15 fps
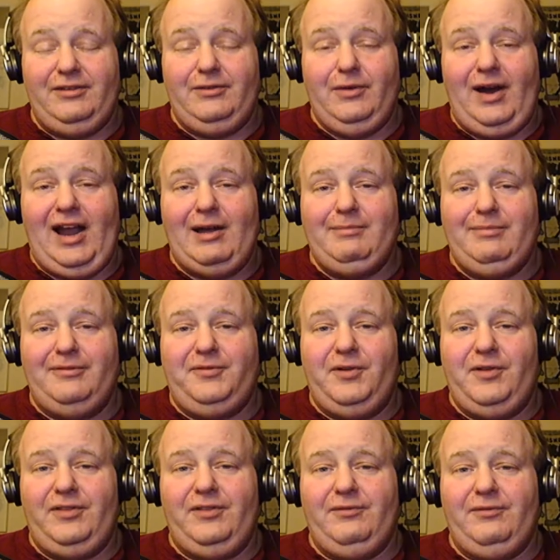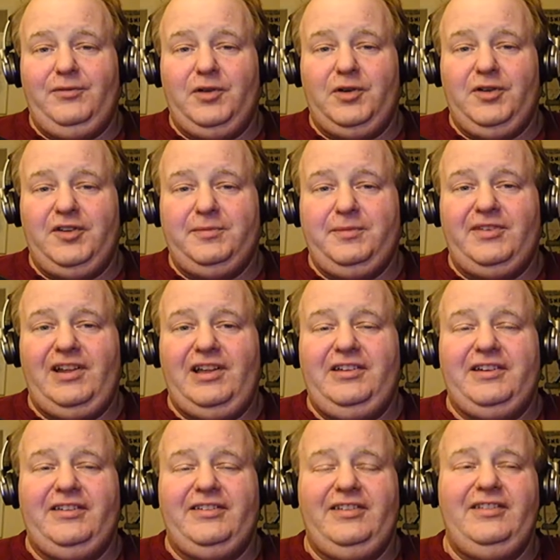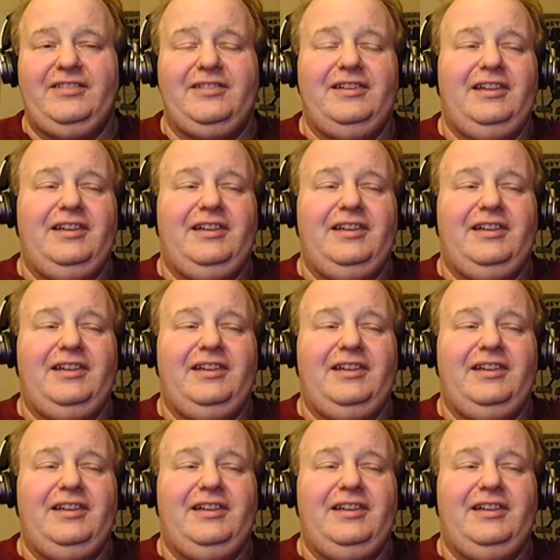grab for Christmas holiday season.